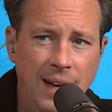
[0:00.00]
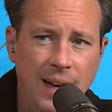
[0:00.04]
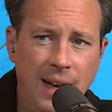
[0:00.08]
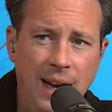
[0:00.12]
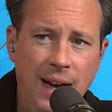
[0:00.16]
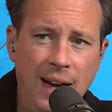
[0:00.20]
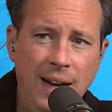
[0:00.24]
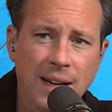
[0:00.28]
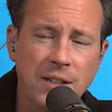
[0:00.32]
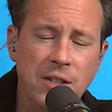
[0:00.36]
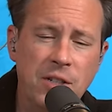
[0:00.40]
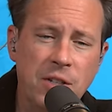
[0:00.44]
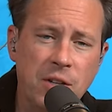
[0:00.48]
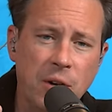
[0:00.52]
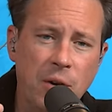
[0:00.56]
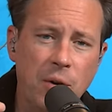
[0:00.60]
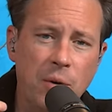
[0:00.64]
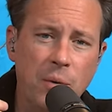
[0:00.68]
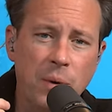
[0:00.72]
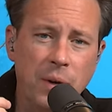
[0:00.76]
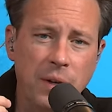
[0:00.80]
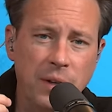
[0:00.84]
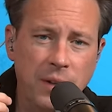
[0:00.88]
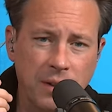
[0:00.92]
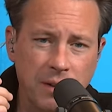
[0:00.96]
And Aww, so
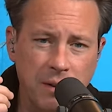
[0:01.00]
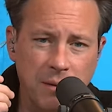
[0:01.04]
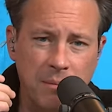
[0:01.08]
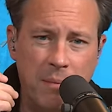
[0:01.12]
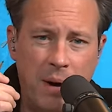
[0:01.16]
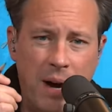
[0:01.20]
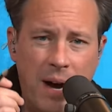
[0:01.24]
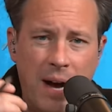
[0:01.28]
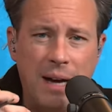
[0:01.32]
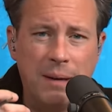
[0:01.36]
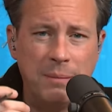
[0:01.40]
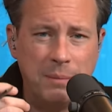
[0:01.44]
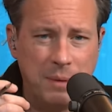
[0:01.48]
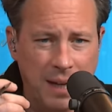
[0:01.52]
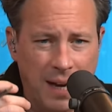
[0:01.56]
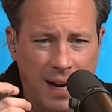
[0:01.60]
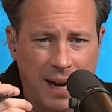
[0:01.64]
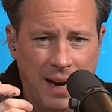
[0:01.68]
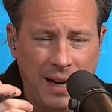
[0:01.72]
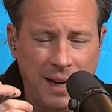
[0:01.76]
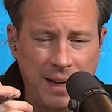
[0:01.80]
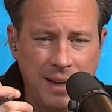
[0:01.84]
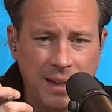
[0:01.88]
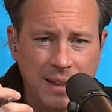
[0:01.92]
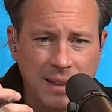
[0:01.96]
when your you. mom
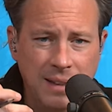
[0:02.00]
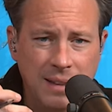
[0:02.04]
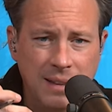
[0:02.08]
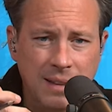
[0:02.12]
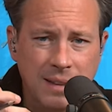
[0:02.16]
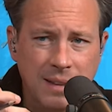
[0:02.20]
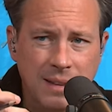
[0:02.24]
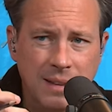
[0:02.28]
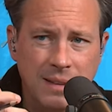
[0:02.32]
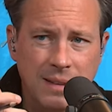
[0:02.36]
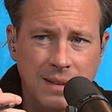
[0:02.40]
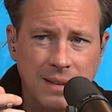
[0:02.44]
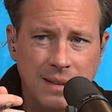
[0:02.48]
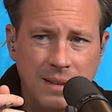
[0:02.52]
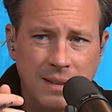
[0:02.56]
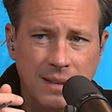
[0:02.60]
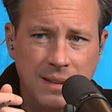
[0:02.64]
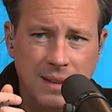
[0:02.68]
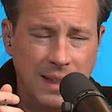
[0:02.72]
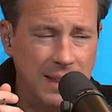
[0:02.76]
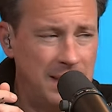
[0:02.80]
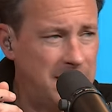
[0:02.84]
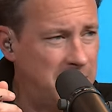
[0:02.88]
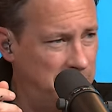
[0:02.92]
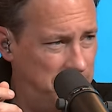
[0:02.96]
died,
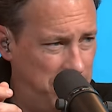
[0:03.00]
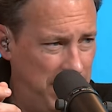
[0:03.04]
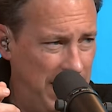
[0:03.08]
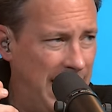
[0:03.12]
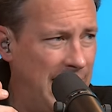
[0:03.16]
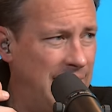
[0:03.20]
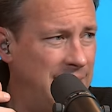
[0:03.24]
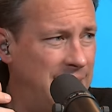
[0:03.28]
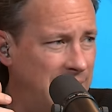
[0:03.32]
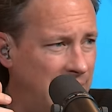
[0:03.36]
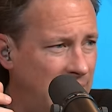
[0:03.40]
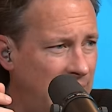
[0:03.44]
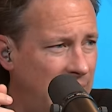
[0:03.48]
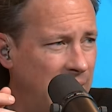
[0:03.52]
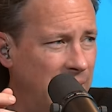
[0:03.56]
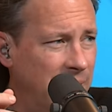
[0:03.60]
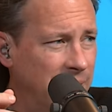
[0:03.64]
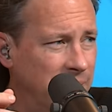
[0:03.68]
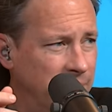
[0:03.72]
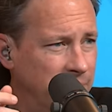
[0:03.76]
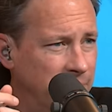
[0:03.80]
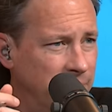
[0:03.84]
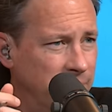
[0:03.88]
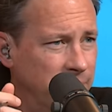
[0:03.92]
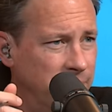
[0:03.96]
that's a bad day.
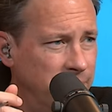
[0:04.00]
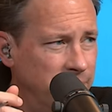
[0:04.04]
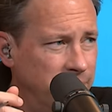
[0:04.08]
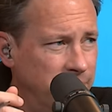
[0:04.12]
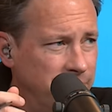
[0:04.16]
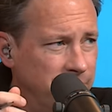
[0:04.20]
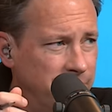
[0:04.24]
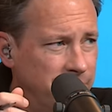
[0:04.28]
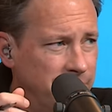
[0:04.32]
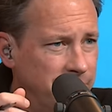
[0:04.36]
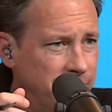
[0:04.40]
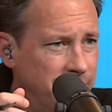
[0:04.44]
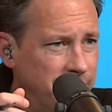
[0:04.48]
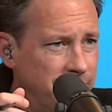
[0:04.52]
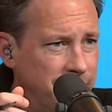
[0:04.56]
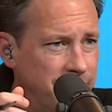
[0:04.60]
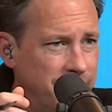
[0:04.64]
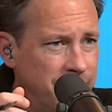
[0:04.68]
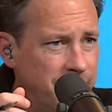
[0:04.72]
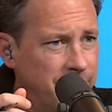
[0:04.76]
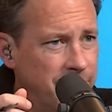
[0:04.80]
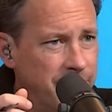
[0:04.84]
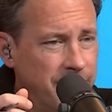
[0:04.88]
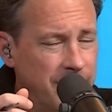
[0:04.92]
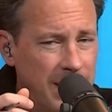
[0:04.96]

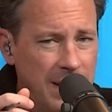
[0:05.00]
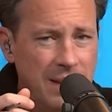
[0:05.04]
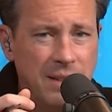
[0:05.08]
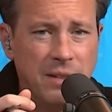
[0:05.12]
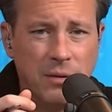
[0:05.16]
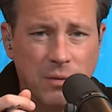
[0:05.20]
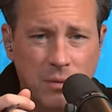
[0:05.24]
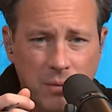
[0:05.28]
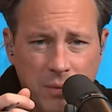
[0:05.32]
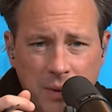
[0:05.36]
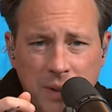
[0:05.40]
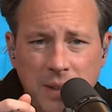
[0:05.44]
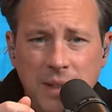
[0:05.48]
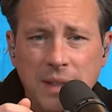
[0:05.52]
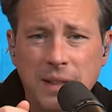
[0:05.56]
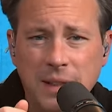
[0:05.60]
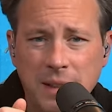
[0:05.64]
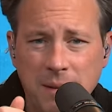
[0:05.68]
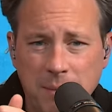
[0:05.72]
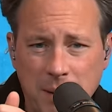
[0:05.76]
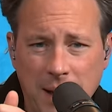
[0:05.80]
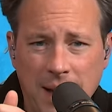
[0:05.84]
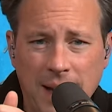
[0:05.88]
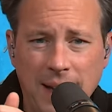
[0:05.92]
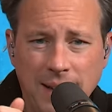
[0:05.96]
That's a bad
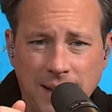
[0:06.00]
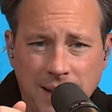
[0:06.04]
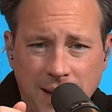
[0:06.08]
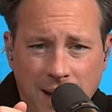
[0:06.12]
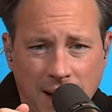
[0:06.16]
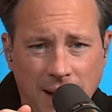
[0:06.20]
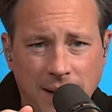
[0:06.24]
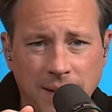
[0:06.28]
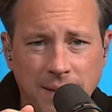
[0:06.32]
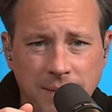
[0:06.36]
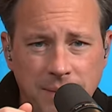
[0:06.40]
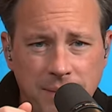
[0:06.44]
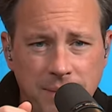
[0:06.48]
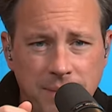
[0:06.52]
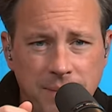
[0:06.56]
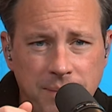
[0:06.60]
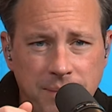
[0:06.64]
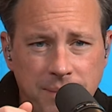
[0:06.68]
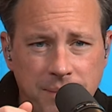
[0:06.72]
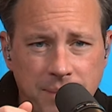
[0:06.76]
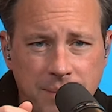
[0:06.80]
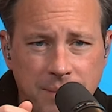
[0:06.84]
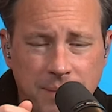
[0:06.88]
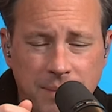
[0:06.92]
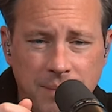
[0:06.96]
really guy. bad day.
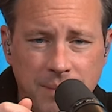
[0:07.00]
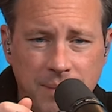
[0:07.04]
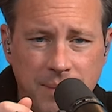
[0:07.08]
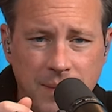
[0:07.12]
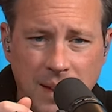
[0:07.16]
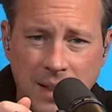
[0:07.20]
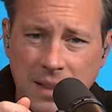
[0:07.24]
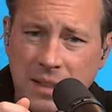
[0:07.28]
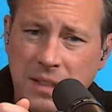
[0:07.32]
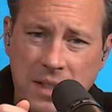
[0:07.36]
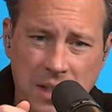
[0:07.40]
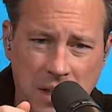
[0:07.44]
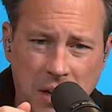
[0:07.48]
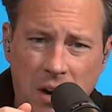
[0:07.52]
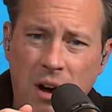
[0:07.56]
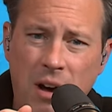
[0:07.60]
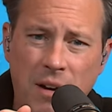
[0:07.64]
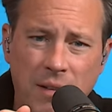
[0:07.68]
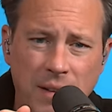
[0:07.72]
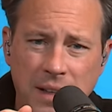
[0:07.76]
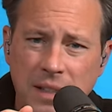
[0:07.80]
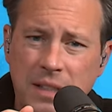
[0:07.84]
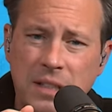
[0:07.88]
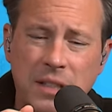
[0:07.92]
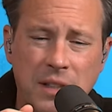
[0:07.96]
It's the
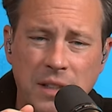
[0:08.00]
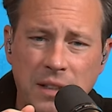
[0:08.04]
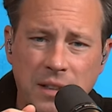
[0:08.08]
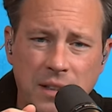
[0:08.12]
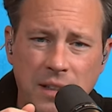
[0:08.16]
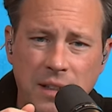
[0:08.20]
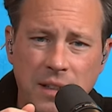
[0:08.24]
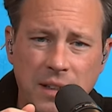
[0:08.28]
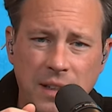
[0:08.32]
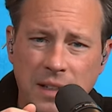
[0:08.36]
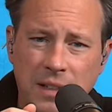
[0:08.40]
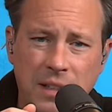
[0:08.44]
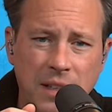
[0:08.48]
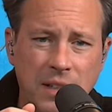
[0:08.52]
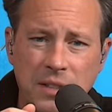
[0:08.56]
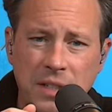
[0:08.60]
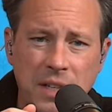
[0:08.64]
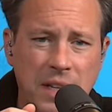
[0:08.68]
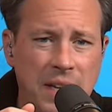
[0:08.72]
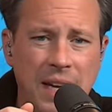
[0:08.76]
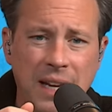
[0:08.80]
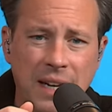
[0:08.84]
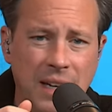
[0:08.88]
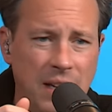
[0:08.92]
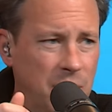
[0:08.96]
Uh, it's, it
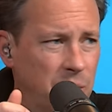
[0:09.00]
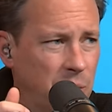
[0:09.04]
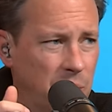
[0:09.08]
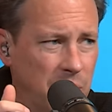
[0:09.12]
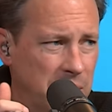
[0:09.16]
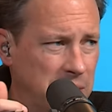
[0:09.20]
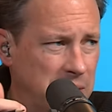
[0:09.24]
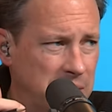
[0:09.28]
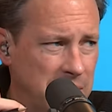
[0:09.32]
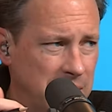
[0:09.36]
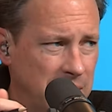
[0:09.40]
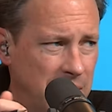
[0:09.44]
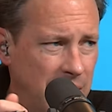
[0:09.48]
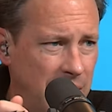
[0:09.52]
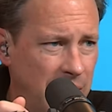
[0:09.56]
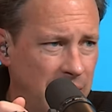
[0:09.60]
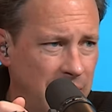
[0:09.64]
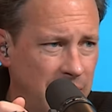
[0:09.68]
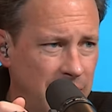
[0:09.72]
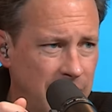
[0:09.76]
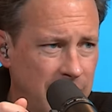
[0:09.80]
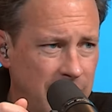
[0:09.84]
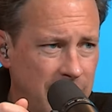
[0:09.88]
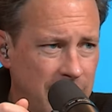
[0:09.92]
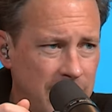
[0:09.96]
doesn't get any worse than that.
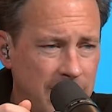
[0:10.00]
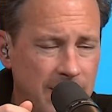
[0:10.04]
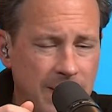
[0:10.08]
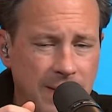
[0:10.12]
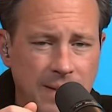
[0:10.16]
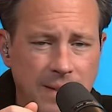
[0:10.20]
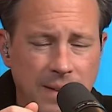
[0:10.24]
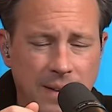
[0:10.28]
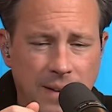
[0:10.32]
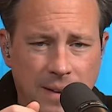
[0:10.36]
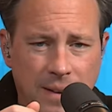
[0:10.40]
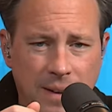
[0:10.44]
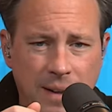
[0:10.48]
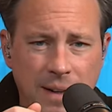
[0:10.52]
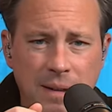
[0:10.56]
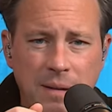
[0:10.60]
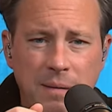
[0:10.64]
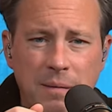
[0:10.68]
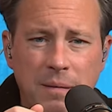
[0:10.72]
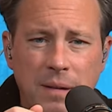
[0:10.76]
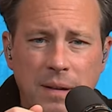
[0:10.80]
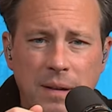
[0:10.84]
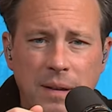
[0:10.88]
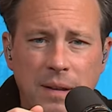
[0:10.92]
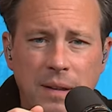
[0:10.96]
All right.
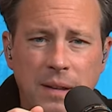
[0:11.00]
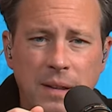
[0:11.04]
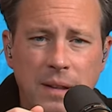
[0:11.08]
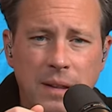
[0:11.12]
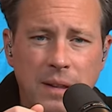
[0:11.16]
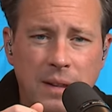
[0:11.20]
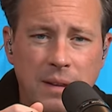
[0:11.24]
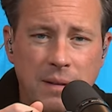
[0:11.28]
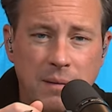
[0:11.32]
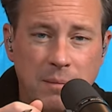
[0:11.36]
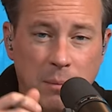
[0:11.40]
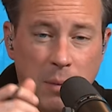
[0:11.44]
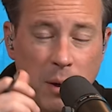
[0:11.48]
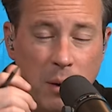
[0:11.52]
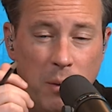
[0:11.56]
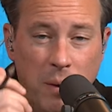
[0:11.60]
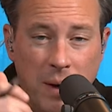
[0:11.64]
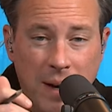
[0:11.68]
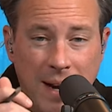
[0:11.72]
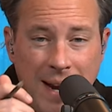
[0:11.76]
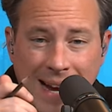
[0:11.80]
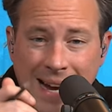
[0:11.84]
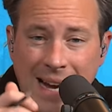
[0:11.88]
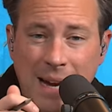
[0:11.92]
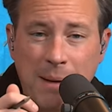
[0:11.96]
No. But
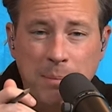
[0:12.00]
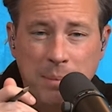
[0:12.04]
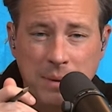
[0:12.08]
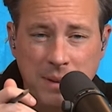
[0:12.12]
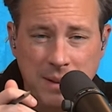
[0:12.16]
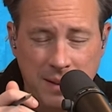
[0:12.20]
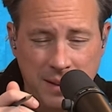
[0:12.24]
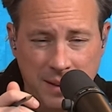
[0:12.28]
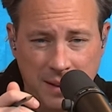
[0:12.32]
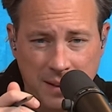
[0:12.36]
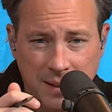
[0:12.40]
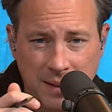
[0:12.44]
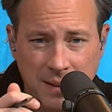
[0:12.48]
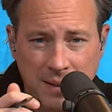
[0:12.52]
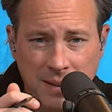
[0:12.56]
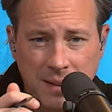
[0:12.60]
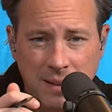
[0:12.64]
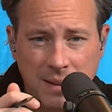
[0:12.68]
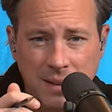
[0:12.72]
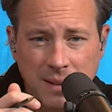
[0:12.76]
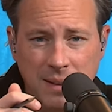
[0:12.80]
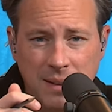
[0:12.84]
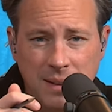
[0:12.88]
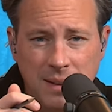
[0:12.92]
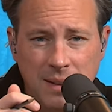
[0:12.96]
what happened no. is